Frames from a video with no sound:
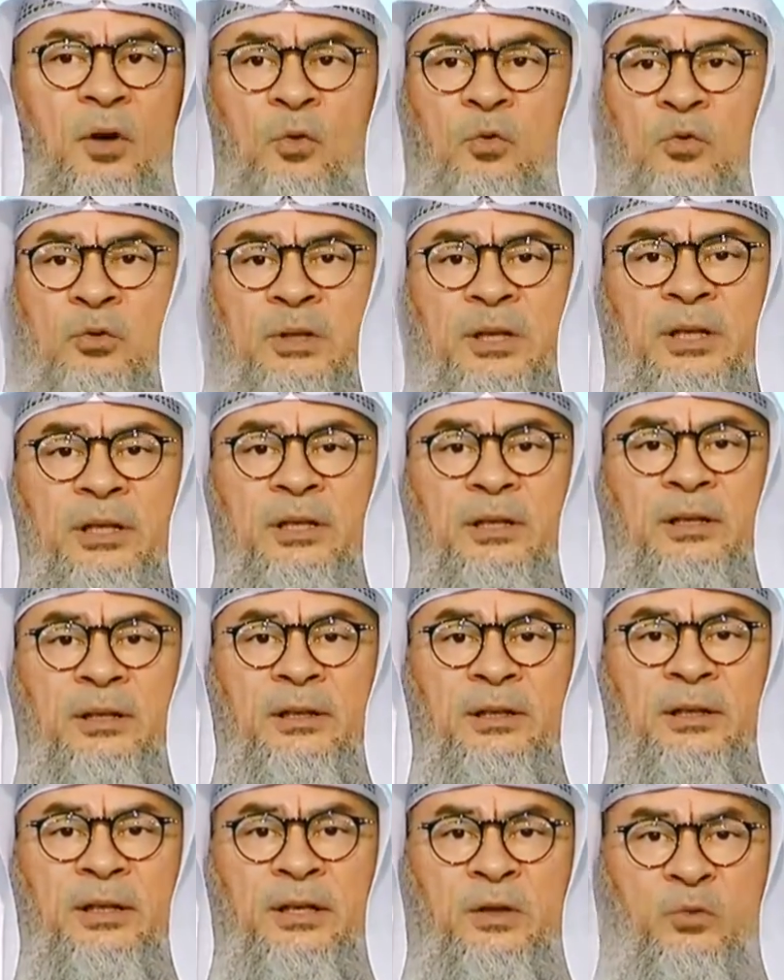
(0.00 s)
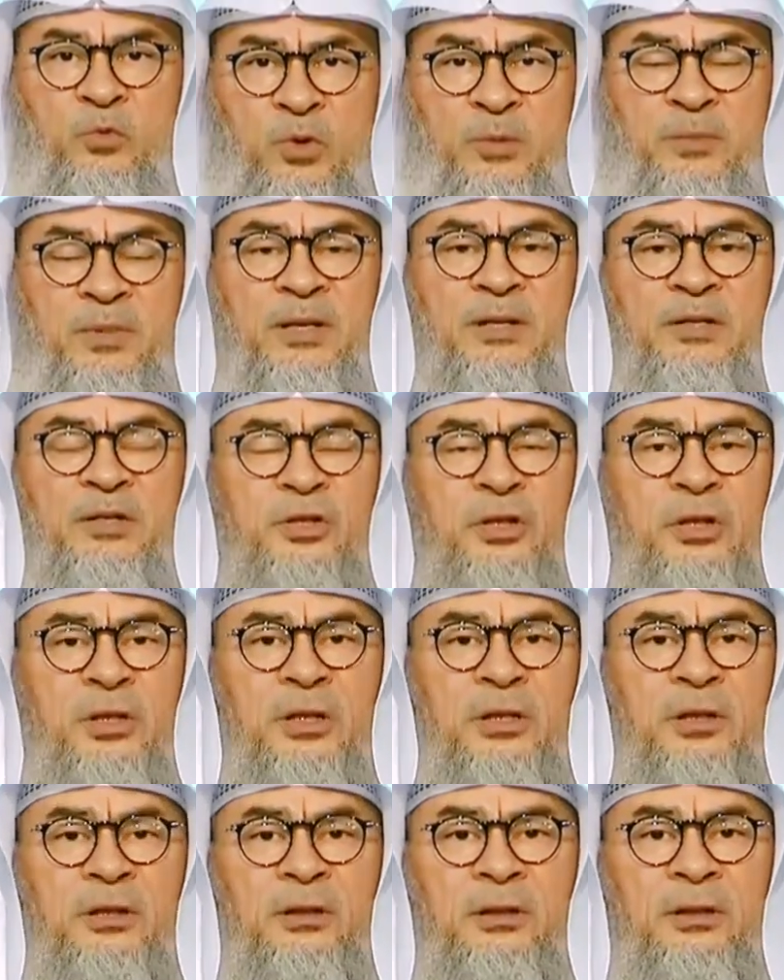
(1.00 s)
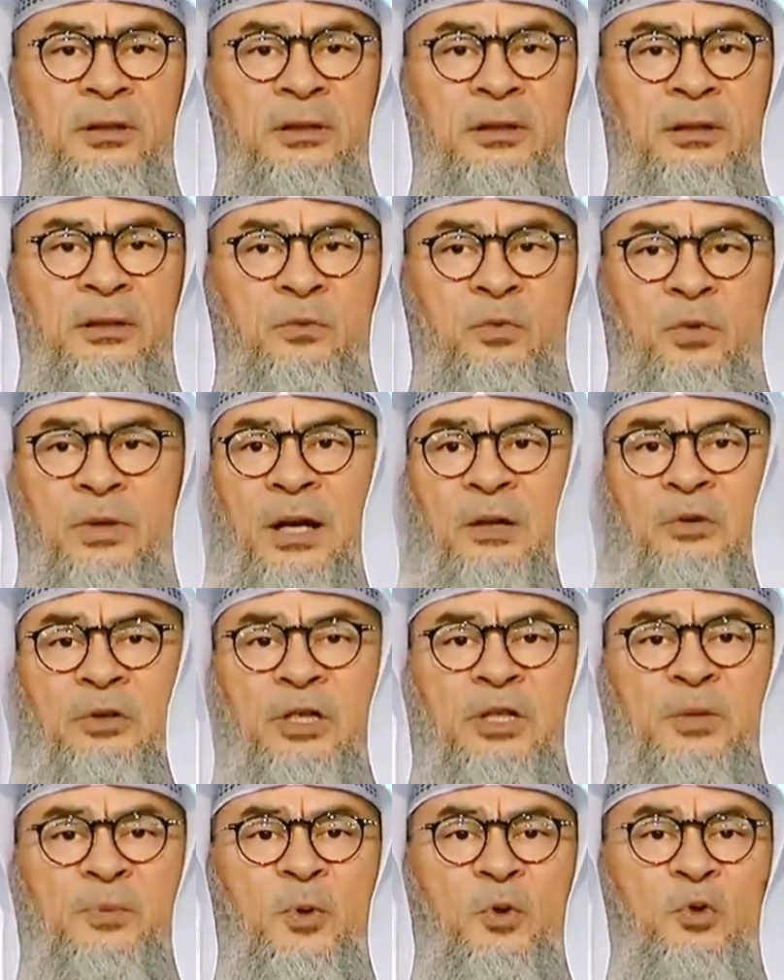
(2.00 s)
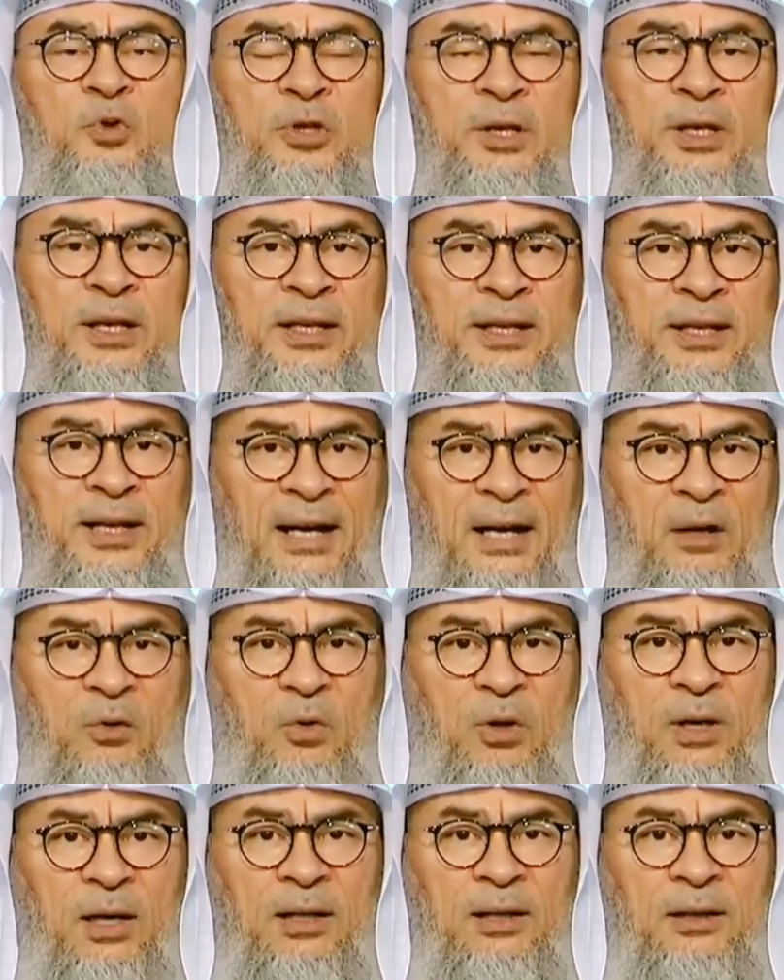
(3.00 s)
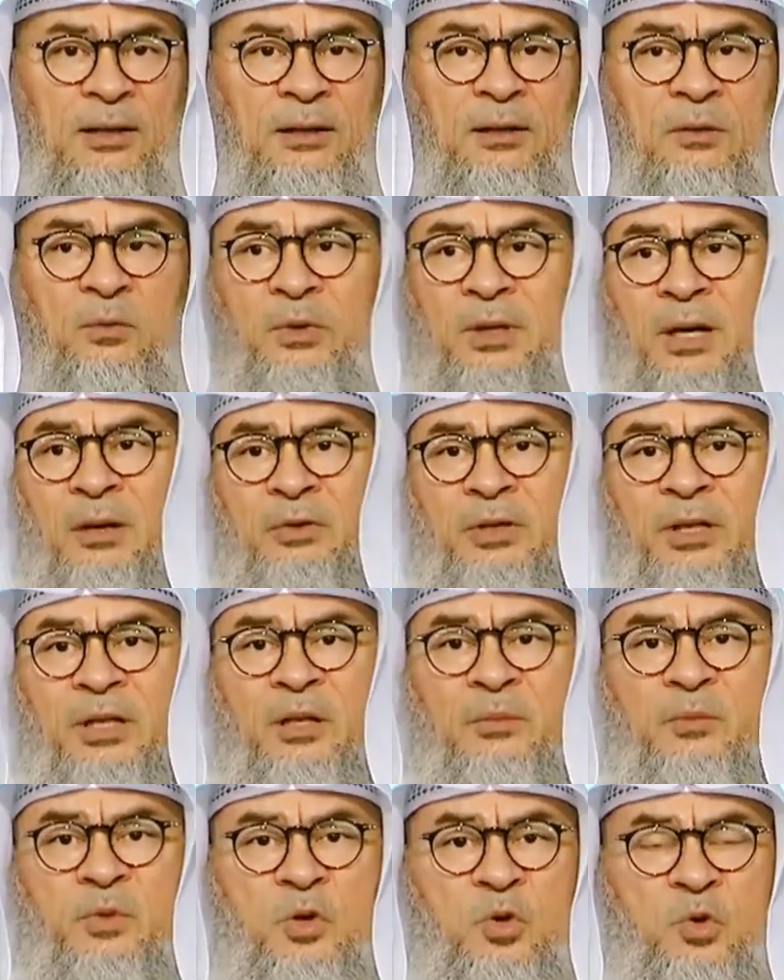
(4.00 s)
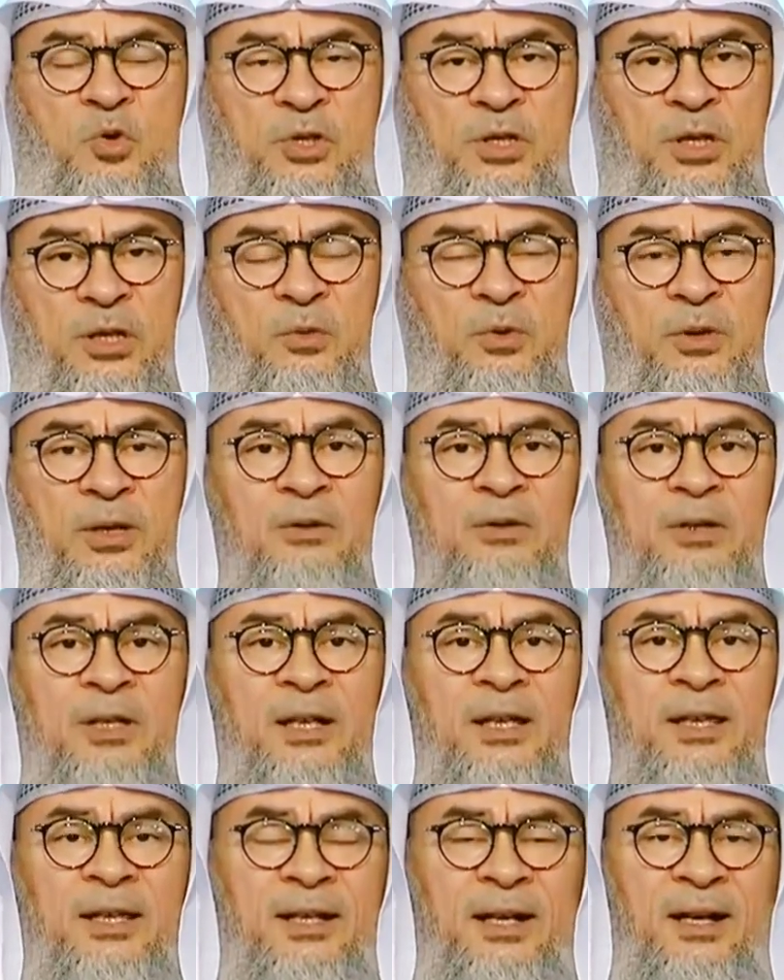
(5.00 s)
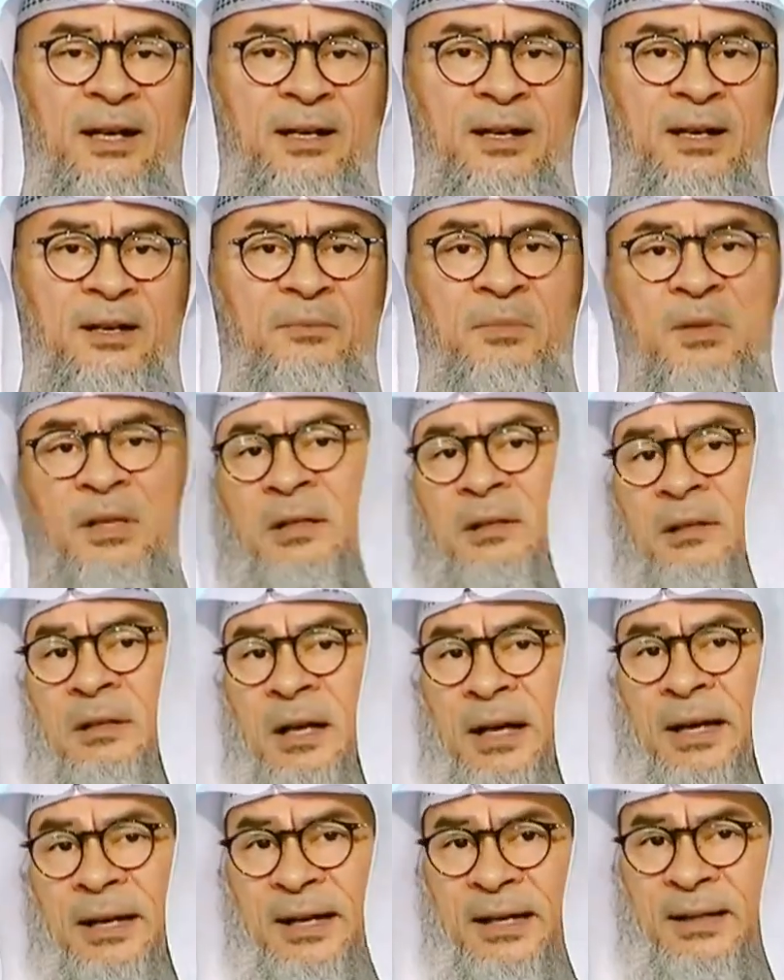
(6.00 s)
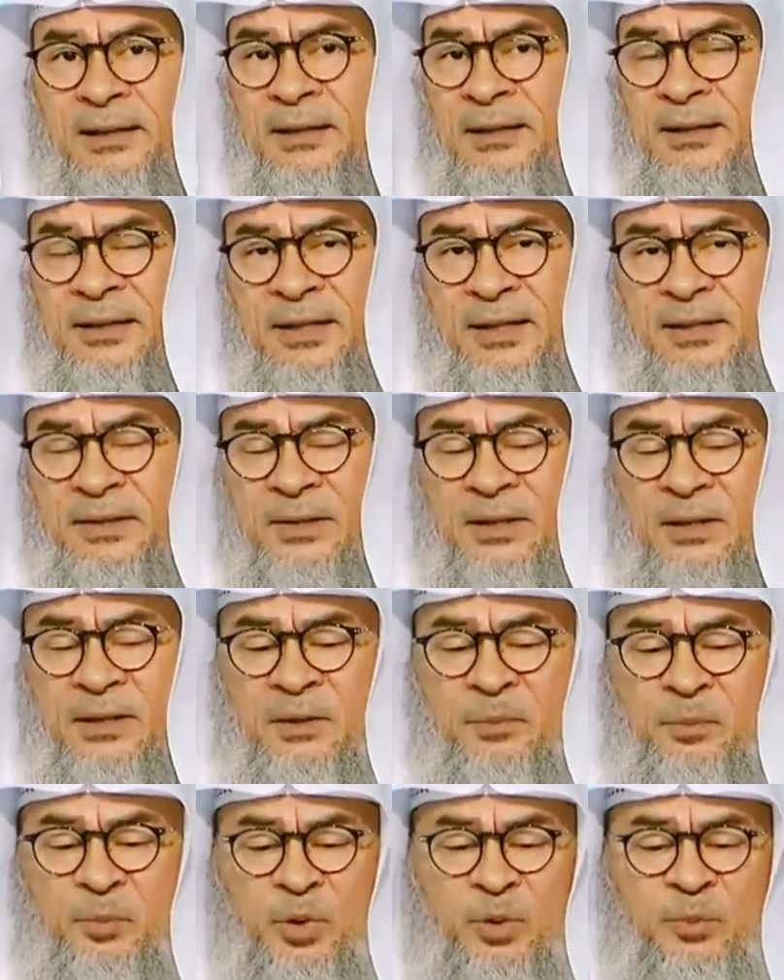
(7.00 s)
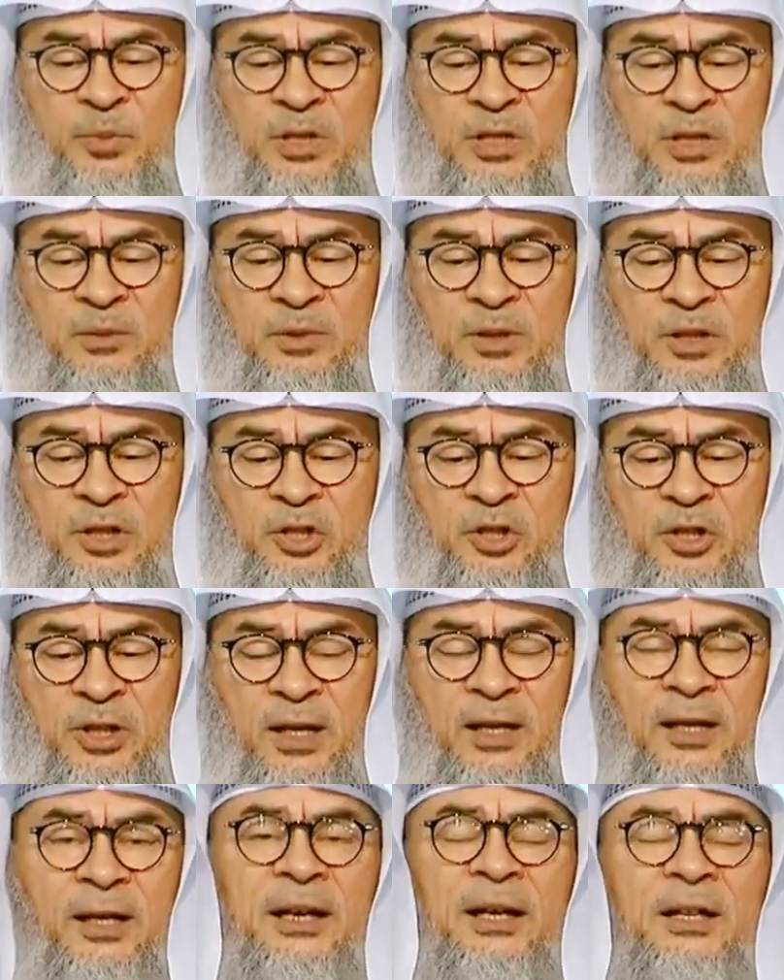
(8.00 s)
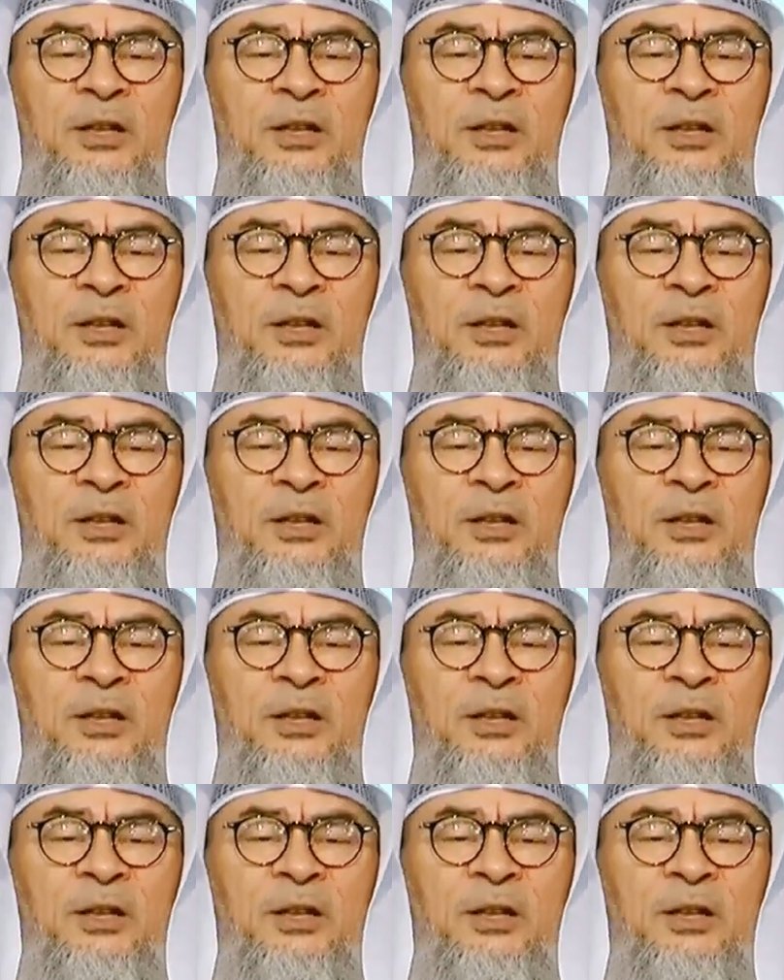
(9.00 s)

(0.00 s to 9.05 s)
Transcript: only in women's circle, without exposing any awrah, without any music, without anything haram, again, this is permissible, inshallah.